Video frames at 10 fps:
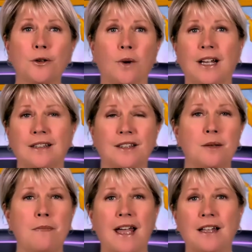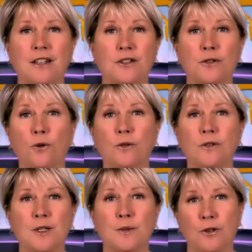you to write that the man that
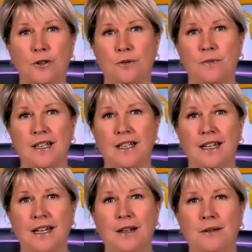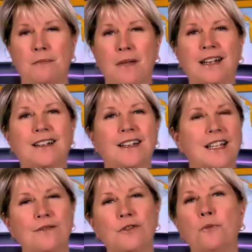sold this book to me made it an
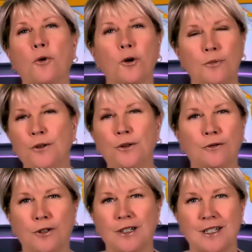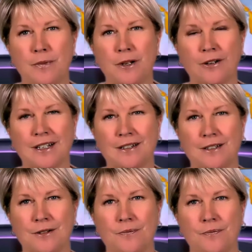even more beautiful
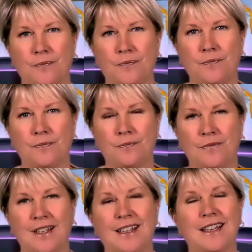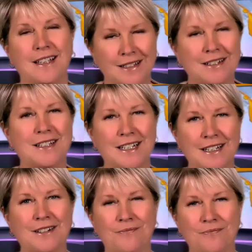experience. He is
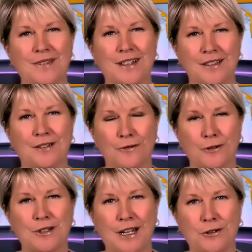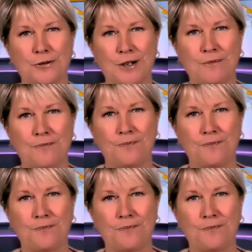indeed the first entry.